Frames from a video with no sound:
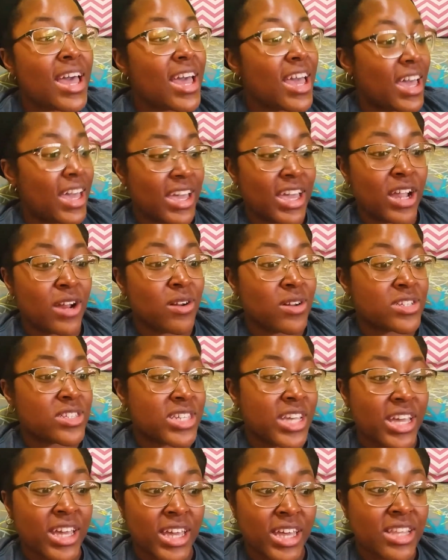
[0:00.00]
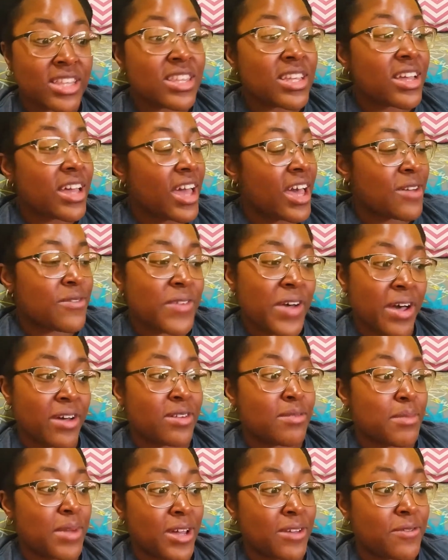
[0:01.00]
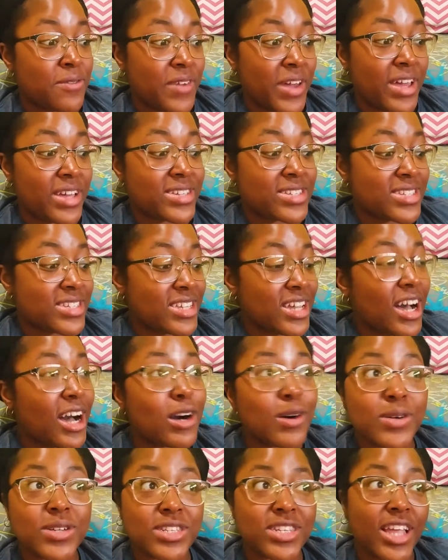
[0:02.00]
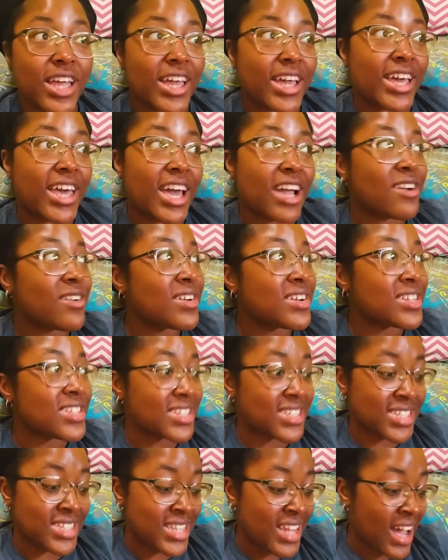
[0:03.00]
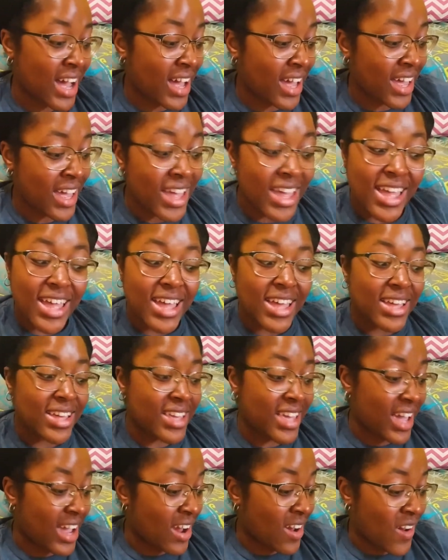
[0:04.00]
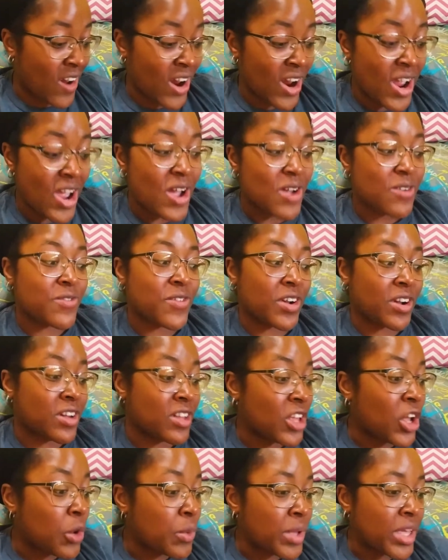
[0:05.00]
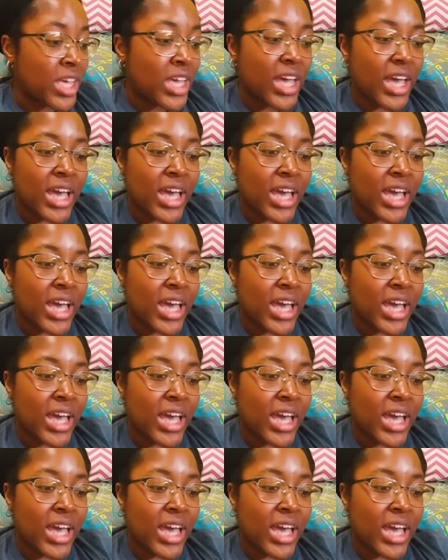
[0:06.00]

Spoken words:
And Kara said, get the F out of my face. I was like, Kara does not care for Chloe.